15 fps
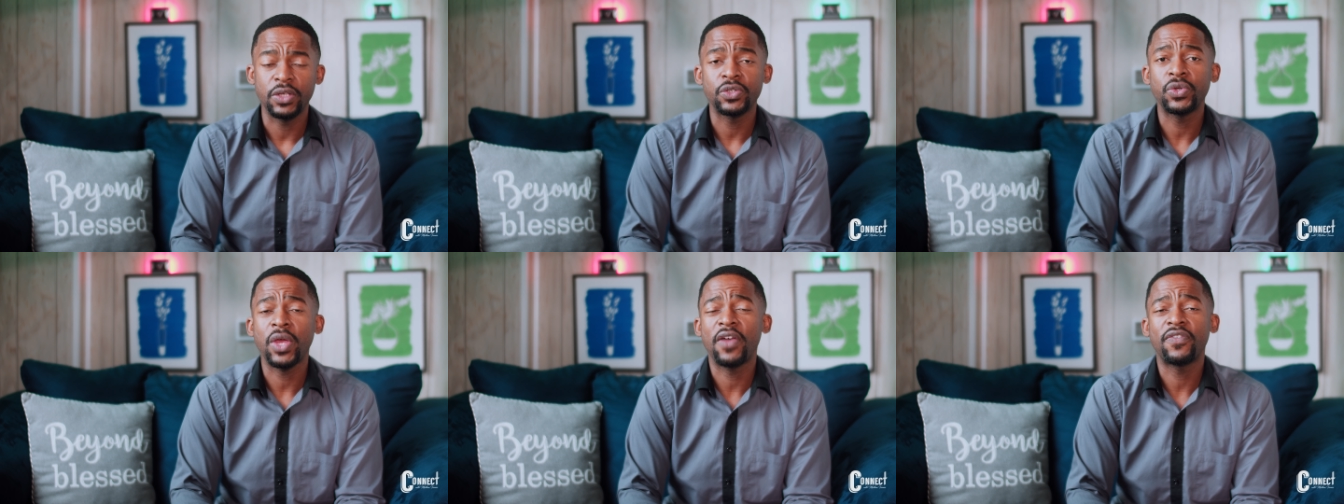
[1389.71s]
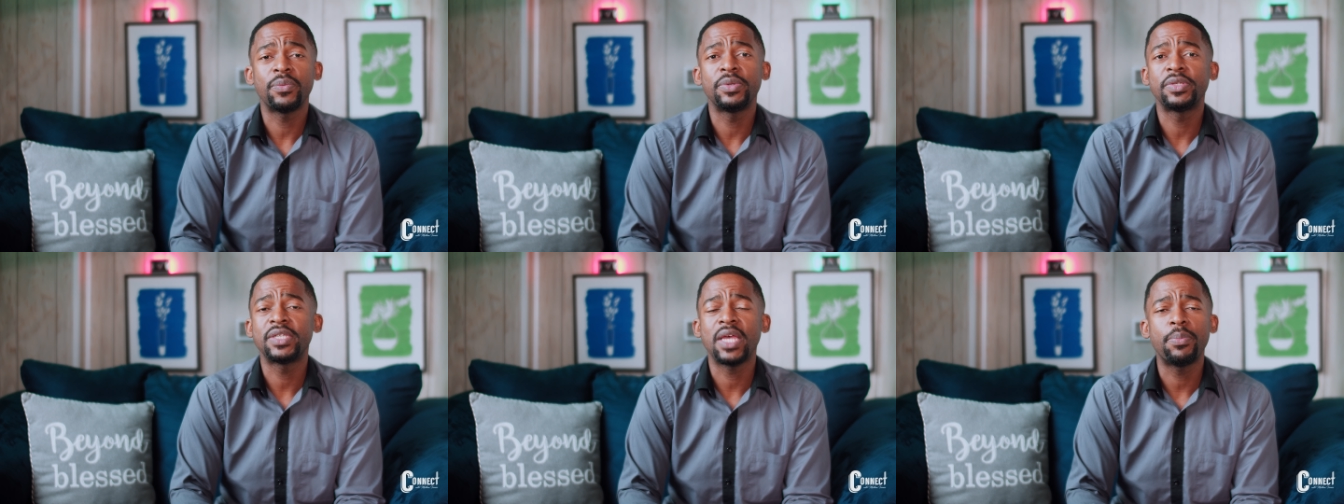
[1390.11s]
So you have to
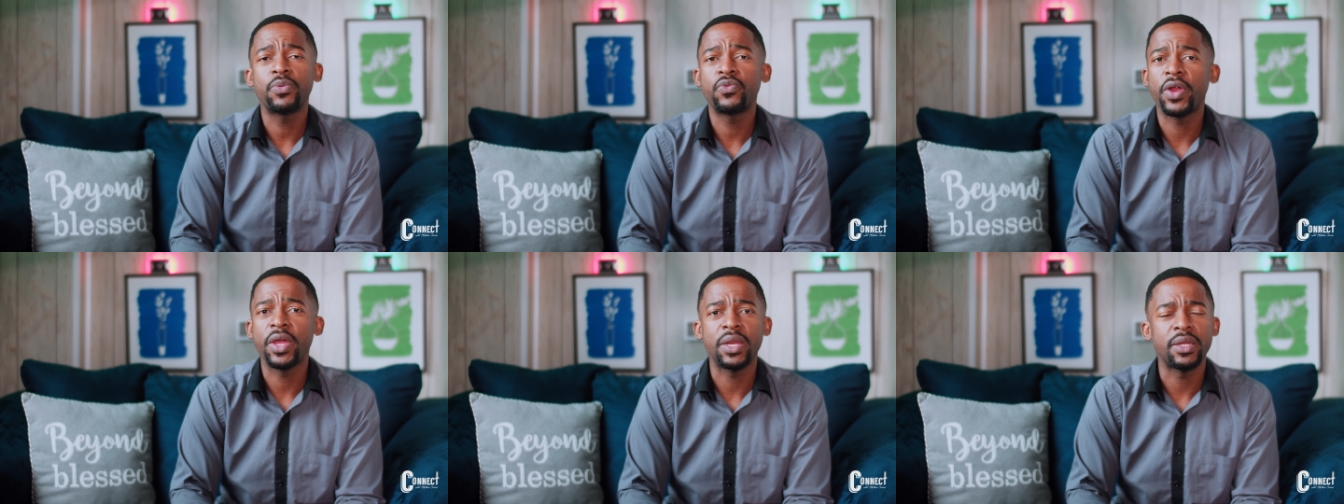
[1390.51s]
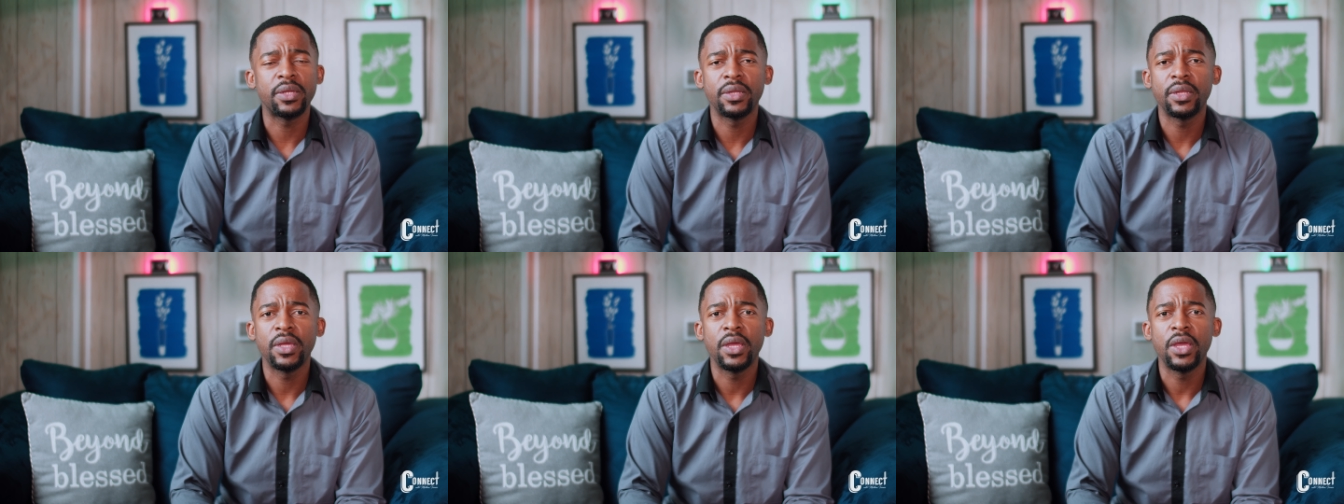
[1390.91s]
be separated.
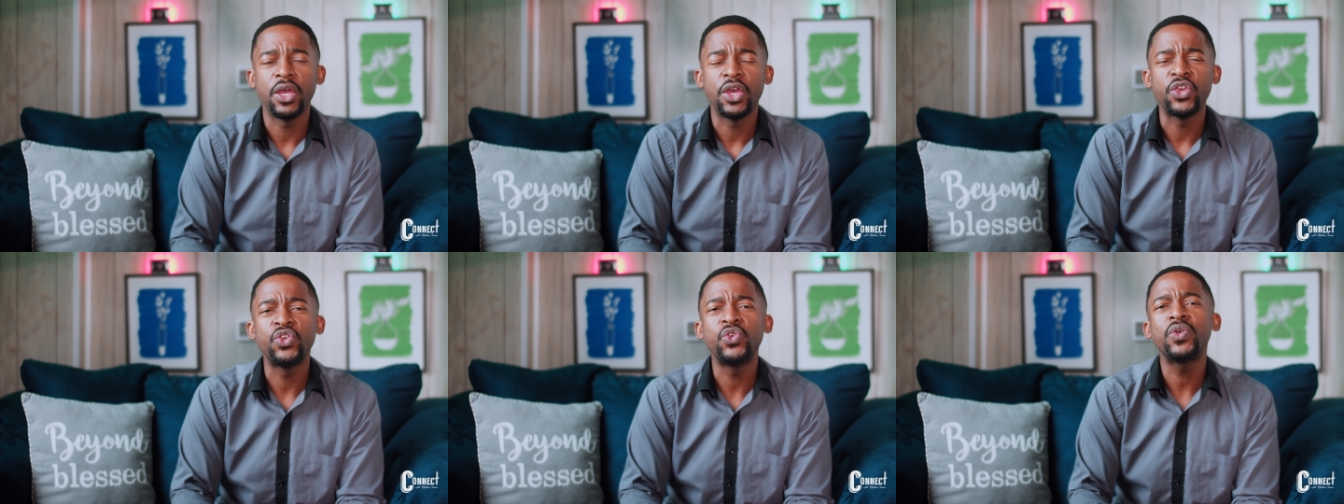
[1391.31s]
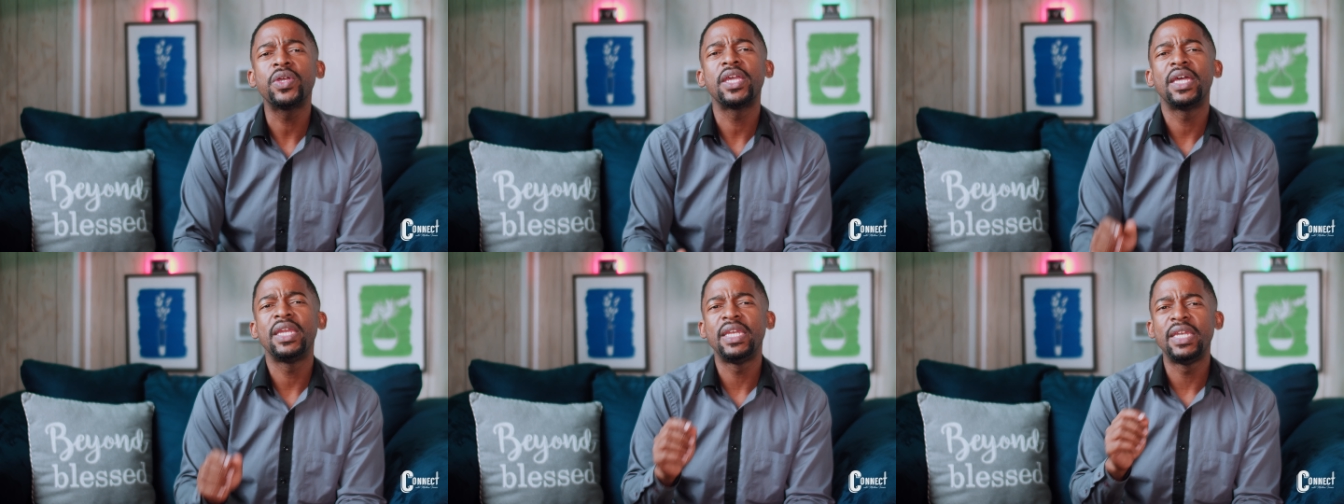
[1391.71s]
You
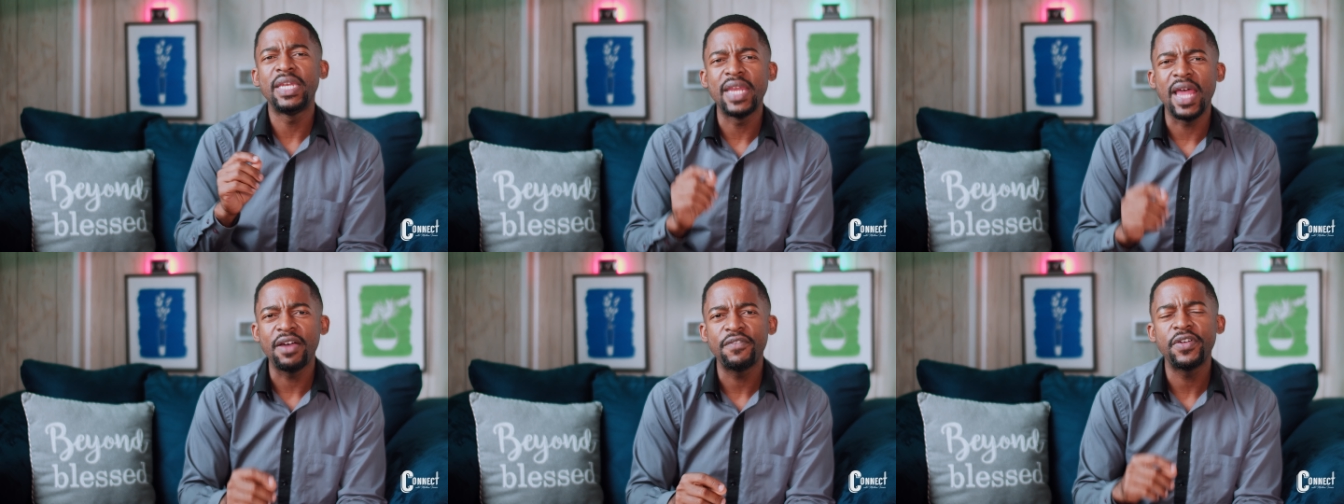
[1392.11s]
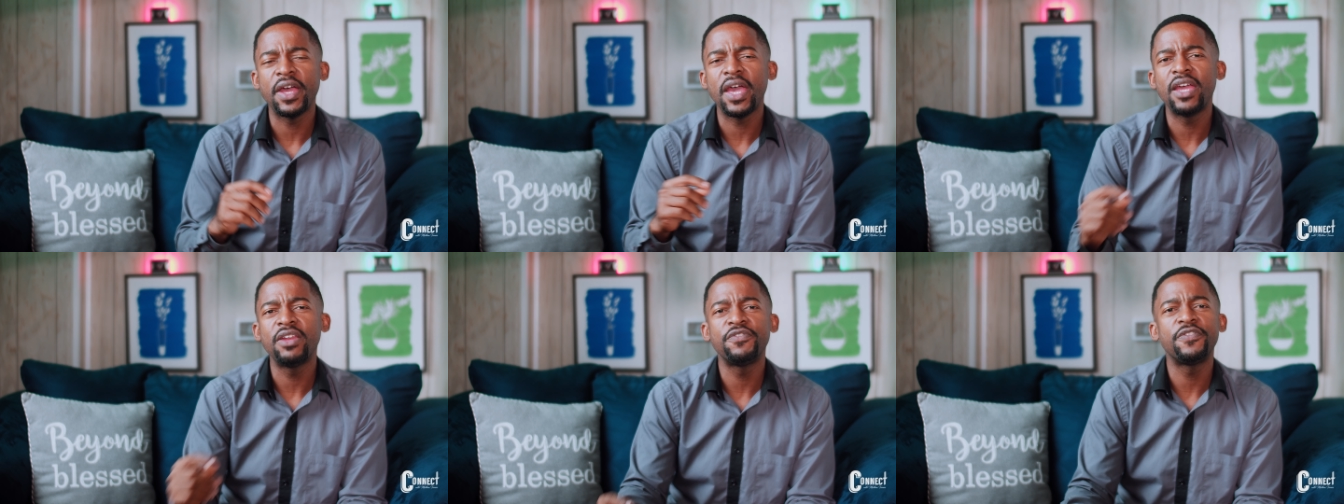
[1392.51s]
can never
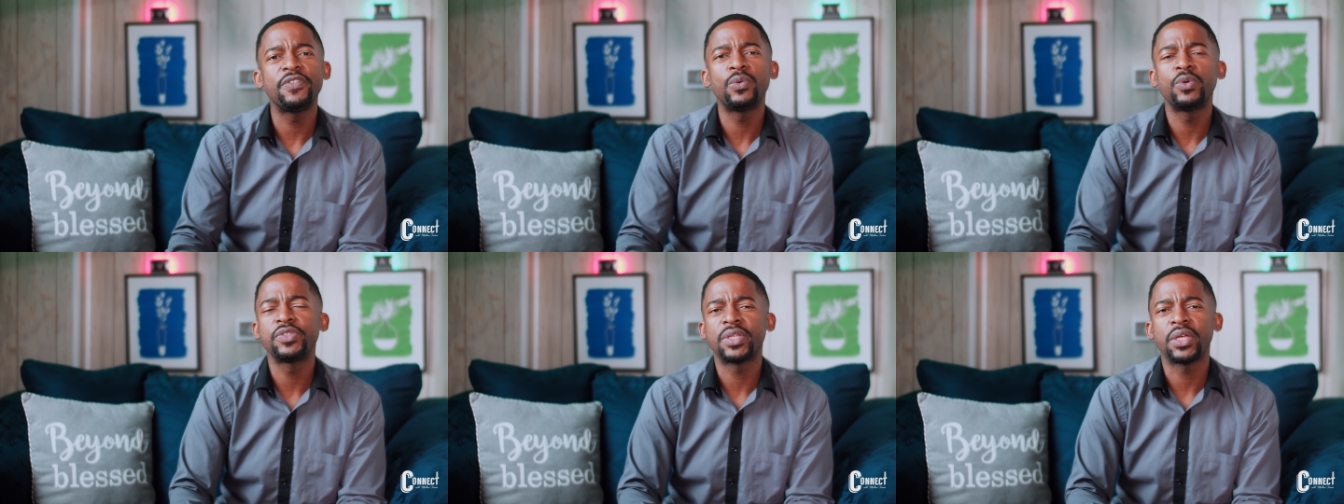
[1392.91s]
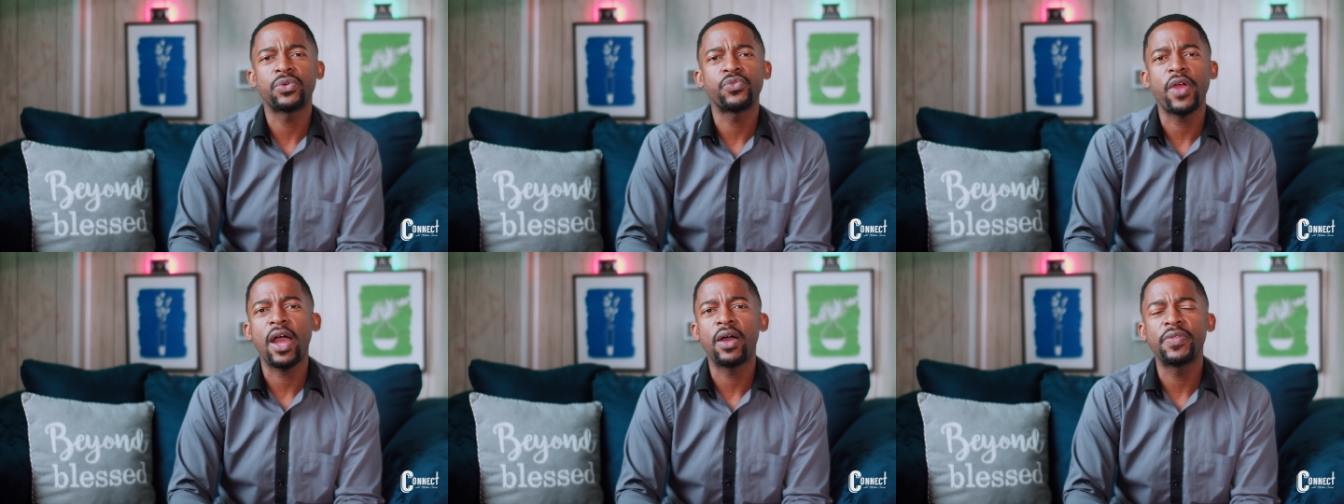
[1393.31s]
influence the
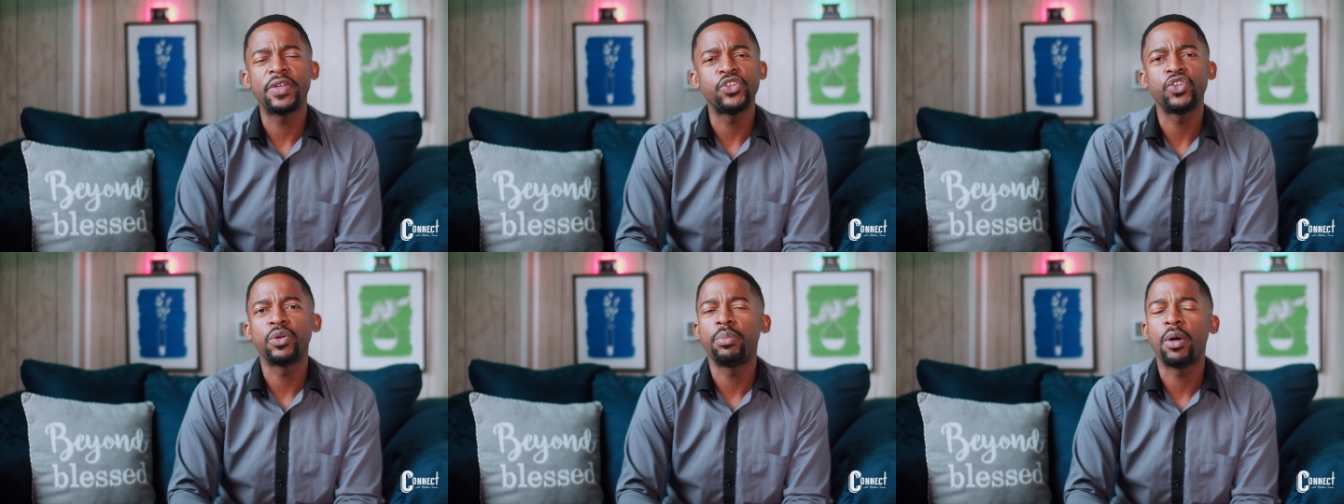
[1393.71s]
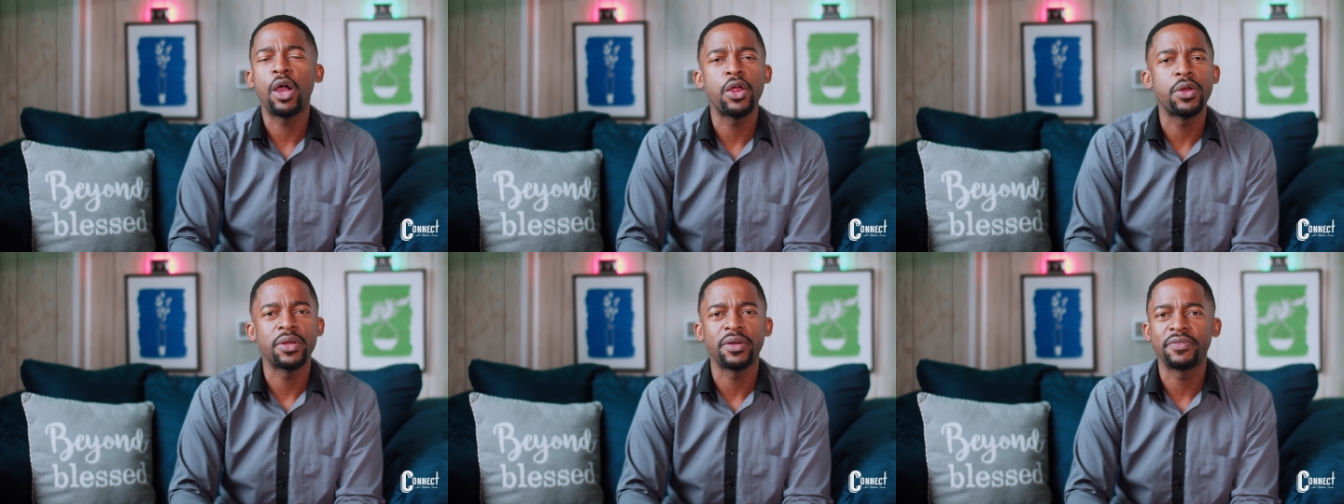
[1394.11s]
crowd that you're
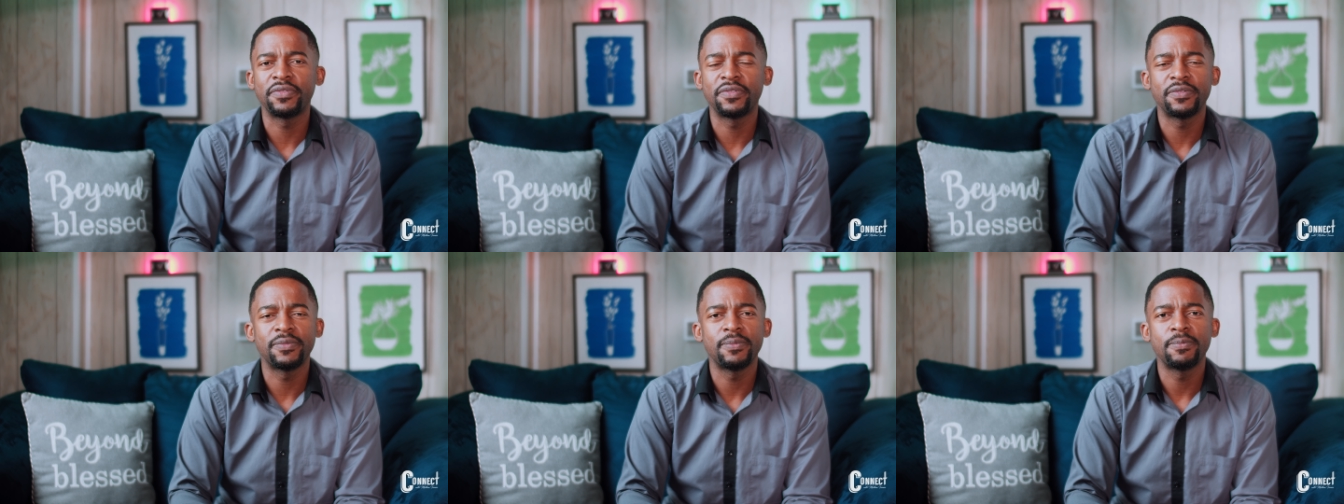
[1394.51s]
part of.